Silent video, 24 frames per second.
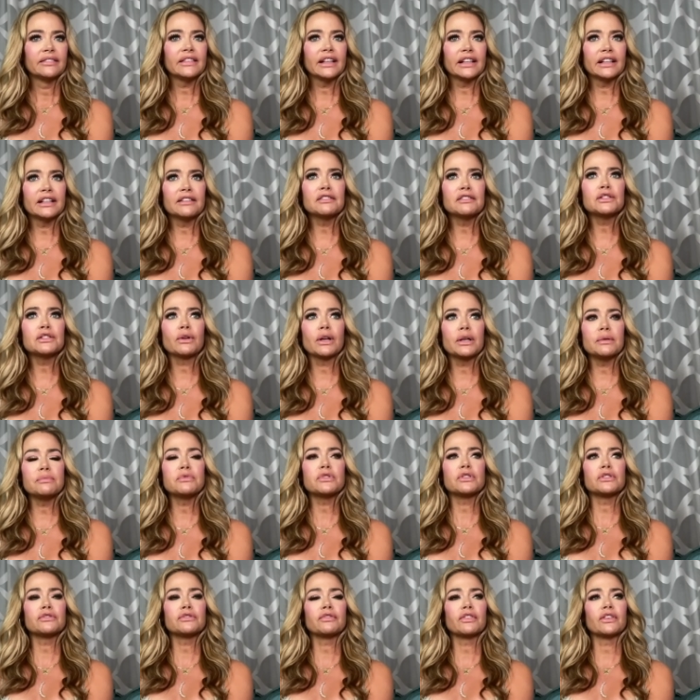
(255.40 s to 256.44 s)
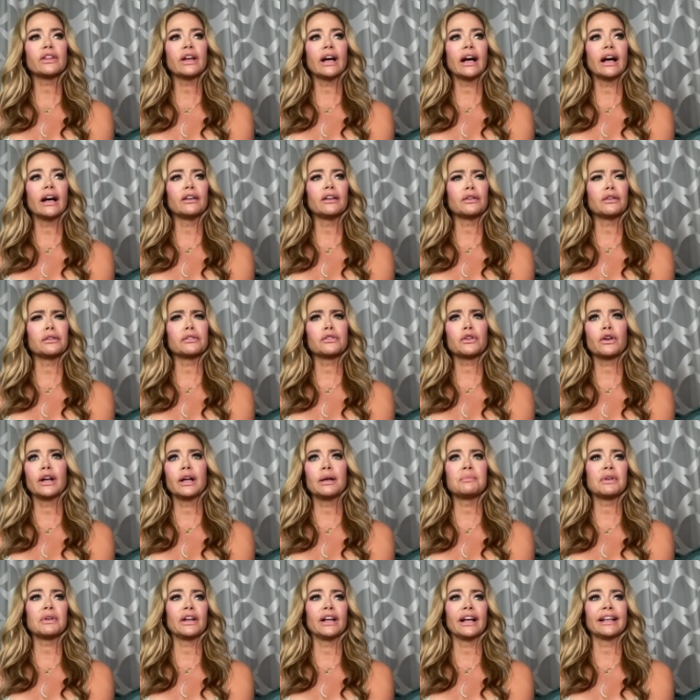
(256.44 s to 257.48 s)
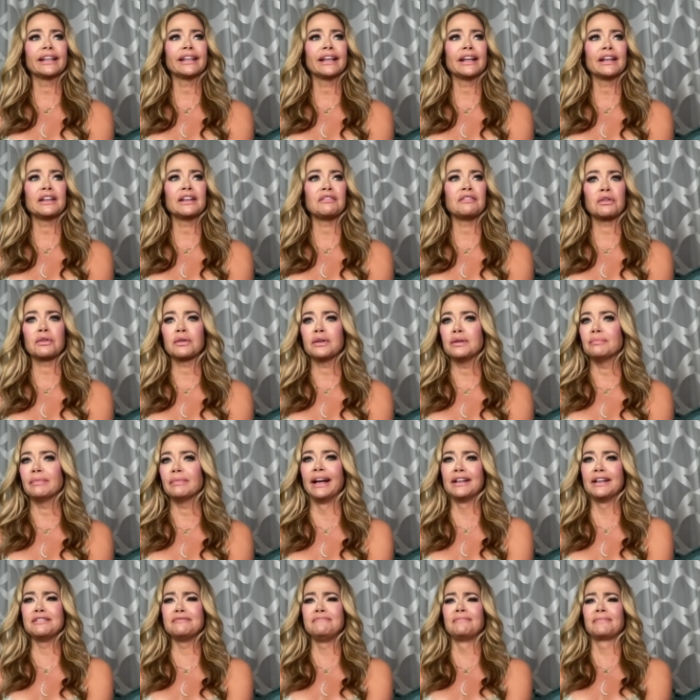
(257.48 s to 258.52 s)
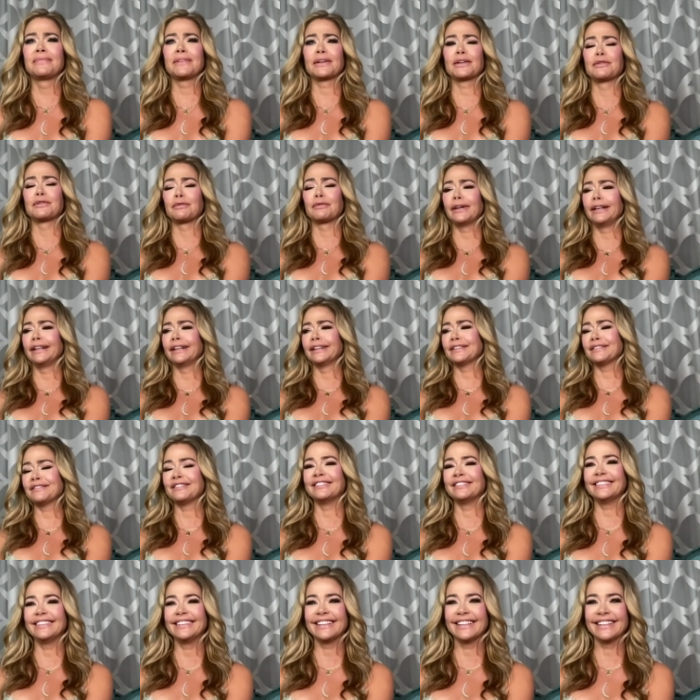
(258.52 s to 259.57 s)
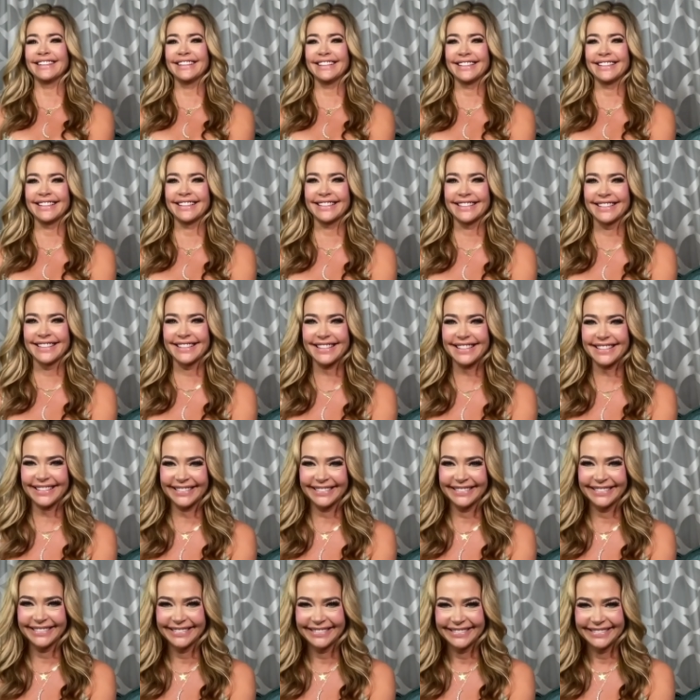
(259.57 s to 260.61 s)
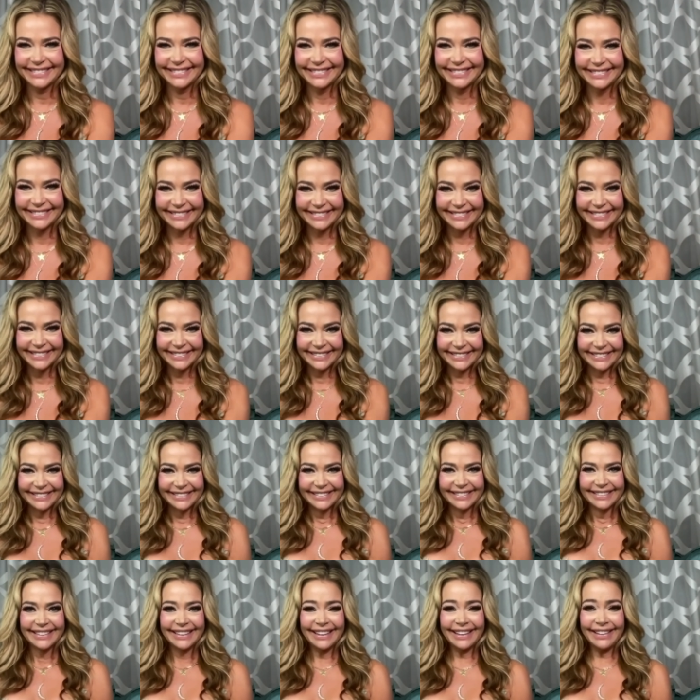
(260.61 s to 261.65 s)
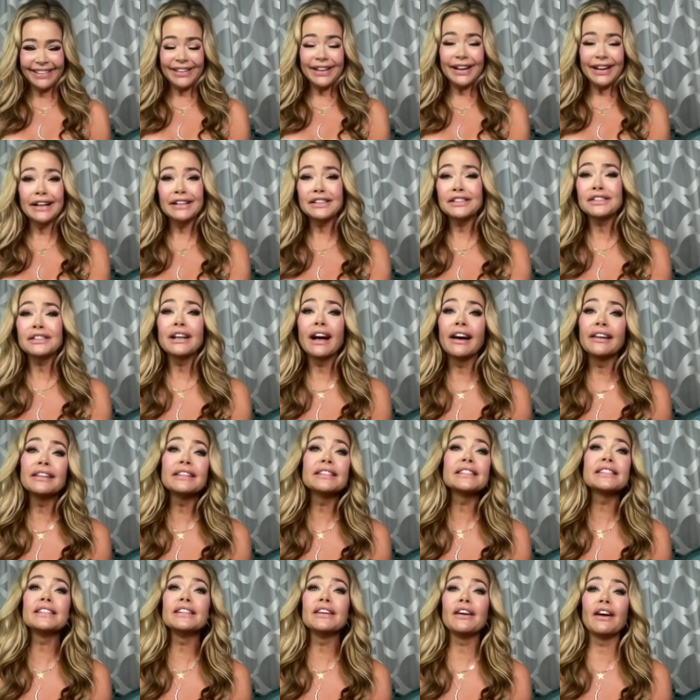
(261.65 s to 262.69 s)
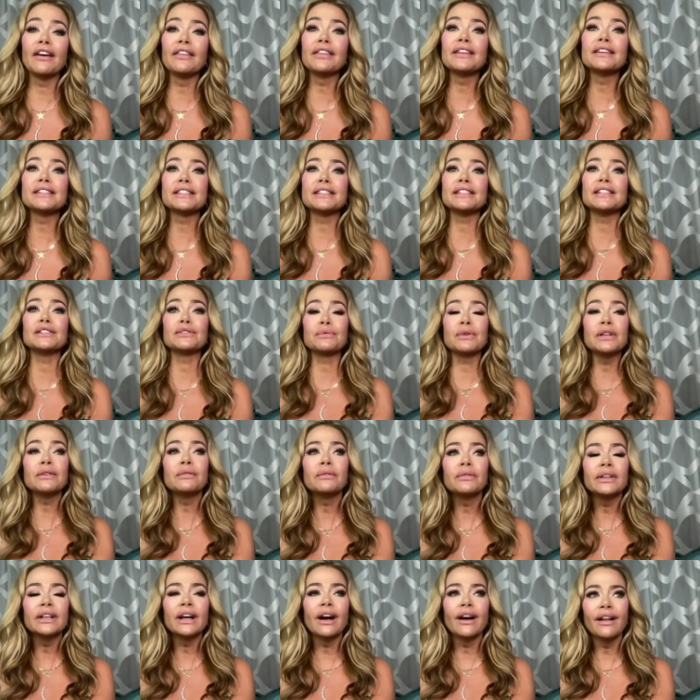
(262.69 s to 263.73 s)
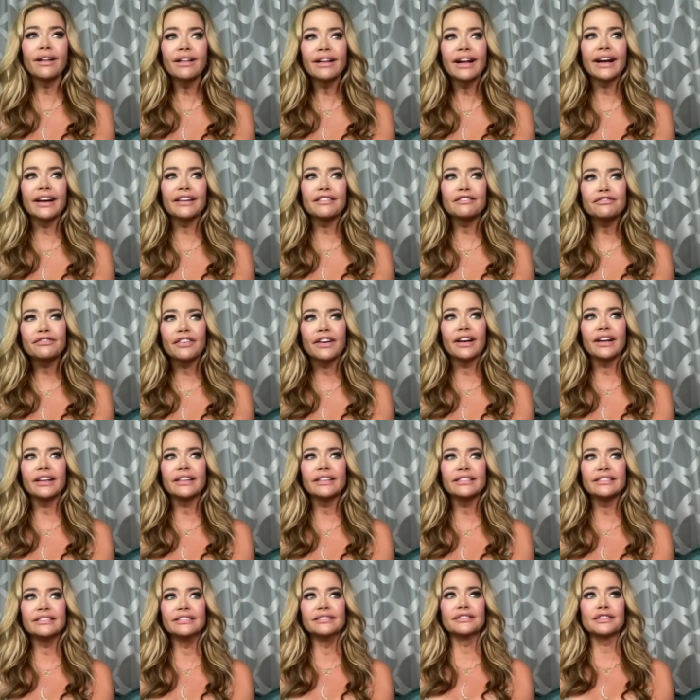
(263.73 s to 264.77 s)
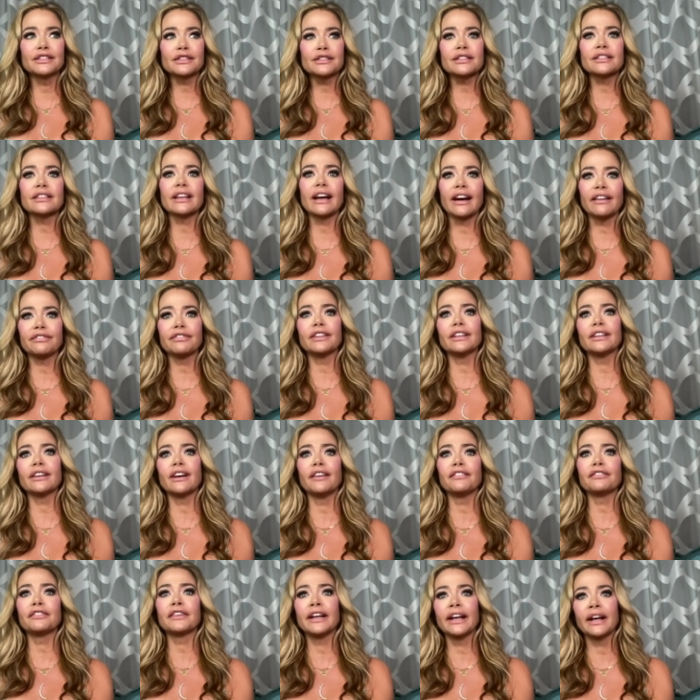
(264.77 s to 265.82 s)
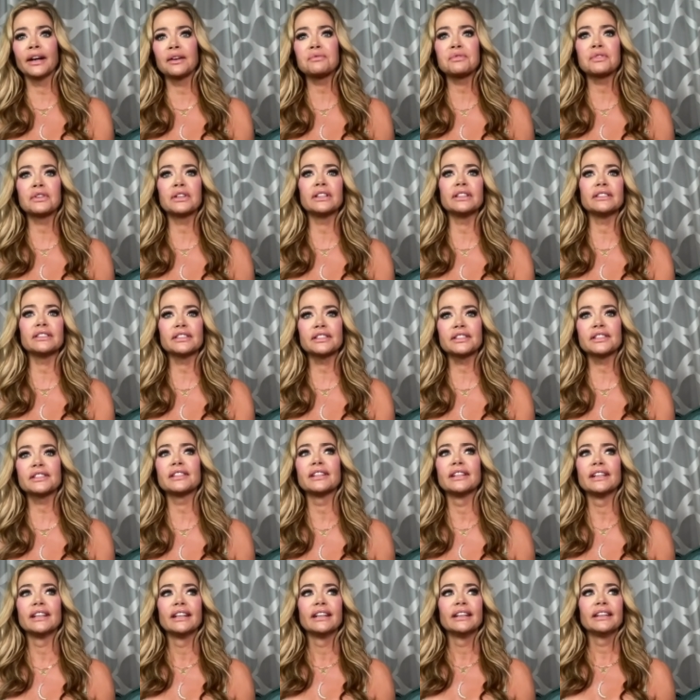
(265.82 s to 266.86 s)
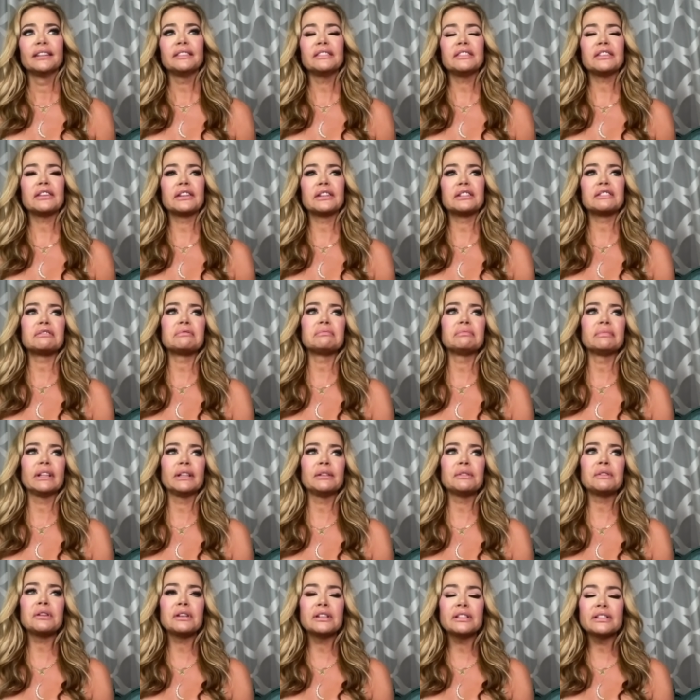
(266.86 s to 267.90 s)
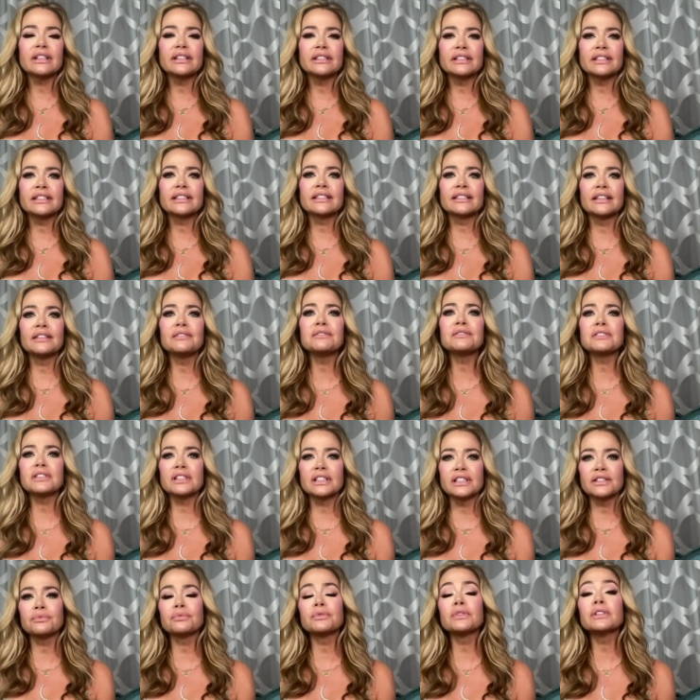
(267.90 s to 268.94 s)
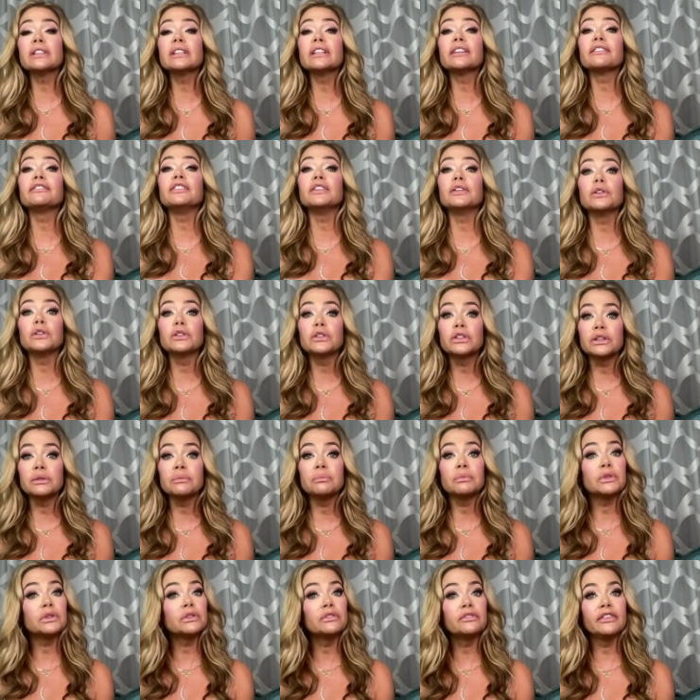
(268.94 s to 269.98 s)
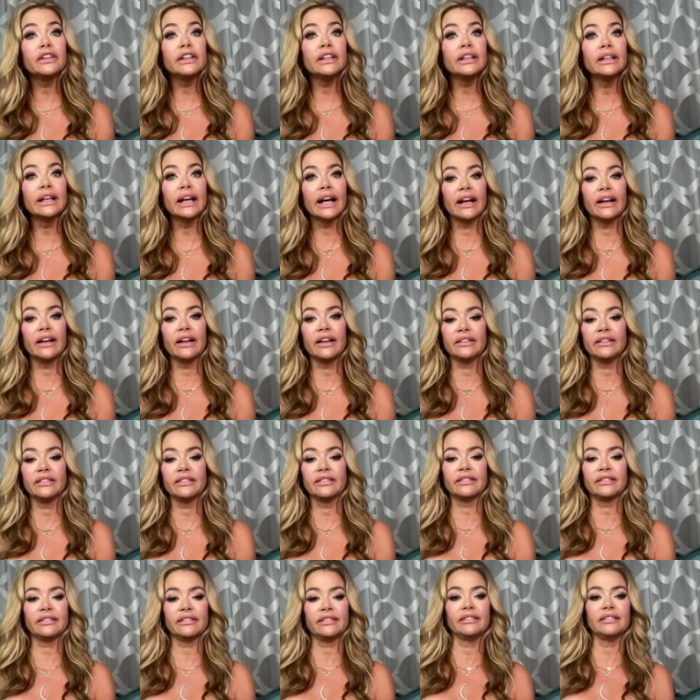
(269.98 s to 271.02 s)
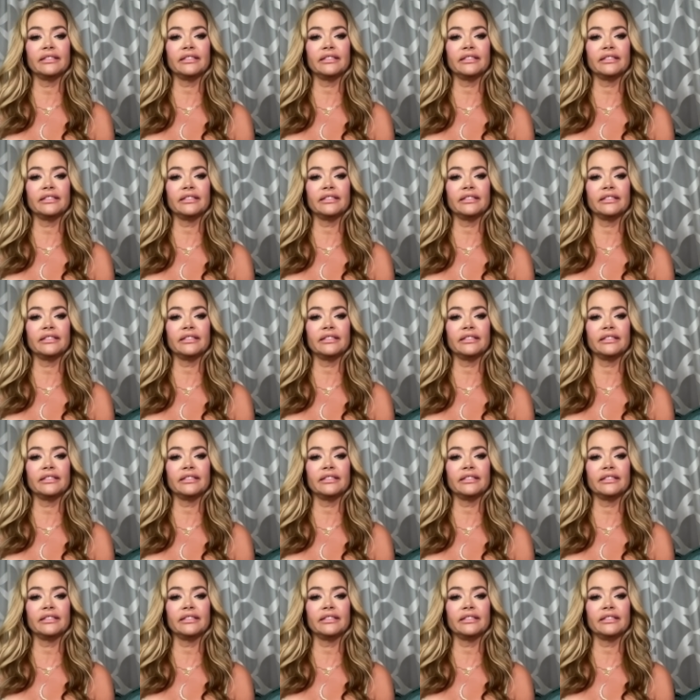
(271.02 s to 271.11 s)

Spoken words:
they give us grape juice for that, or cranberry. I can't even remember what it was. Oh, actually, honestly, all the scenes we all had fun just laughing off camera, and just it's really a feel good movie, and